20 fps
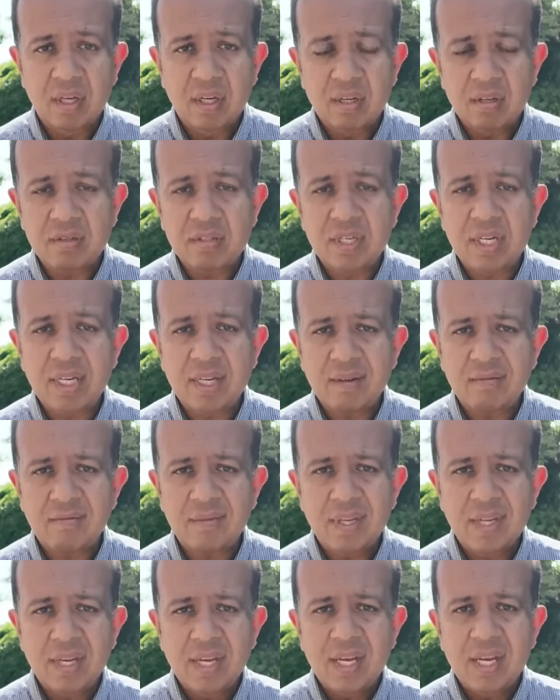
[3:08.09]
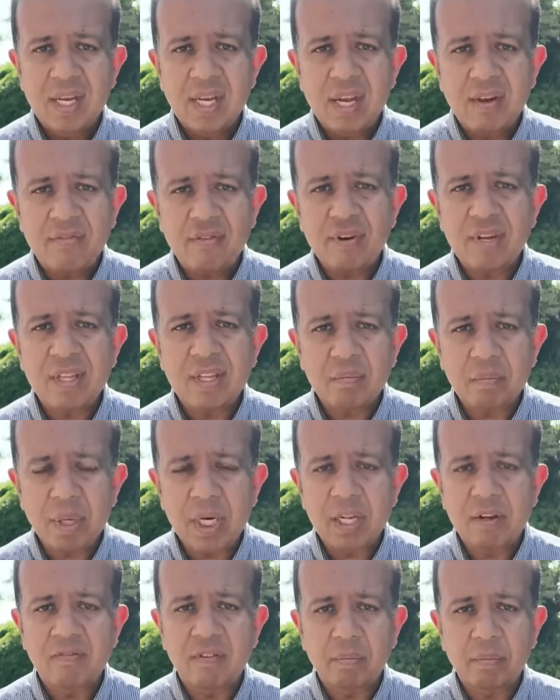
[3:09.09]
You see, if you're in the
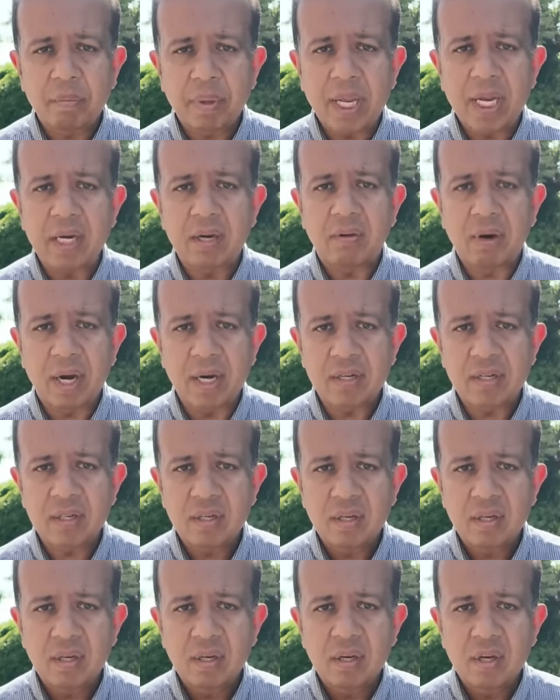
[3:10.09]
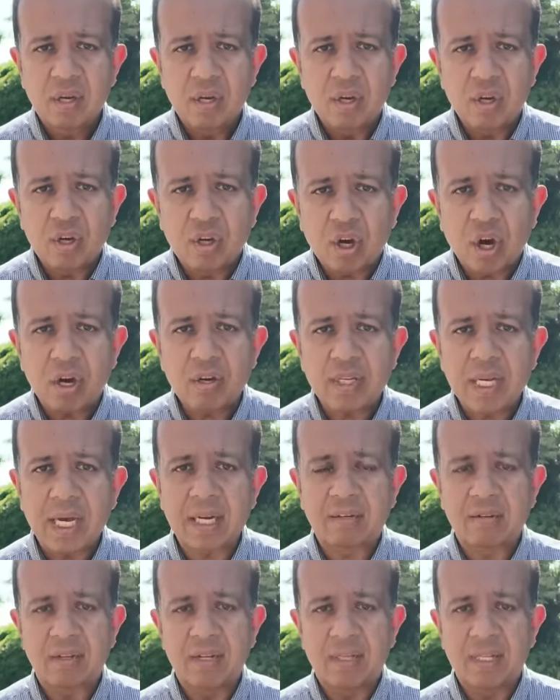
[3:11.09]
middle of a plane crash, you can't
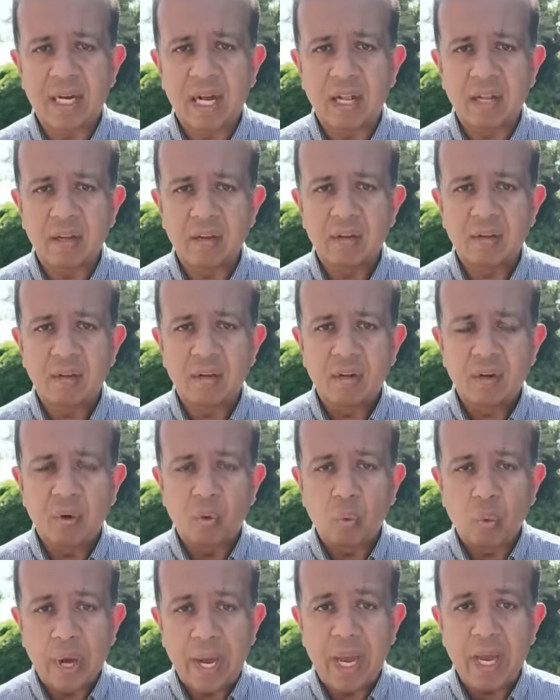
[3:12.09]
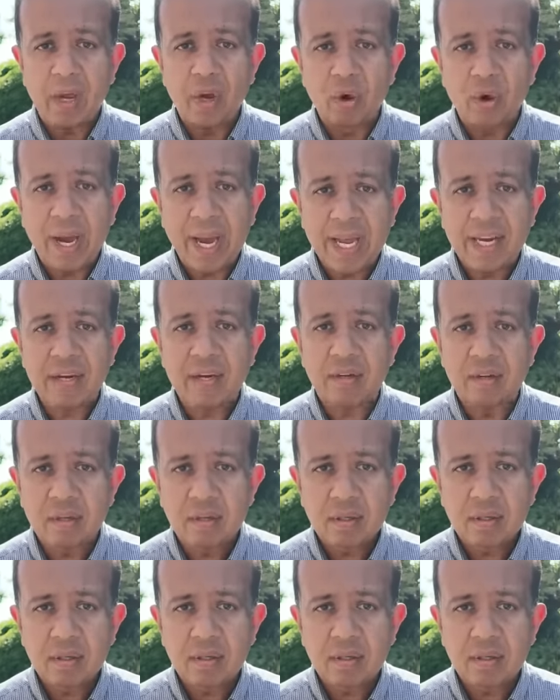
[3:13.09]
actually tell where you're headed.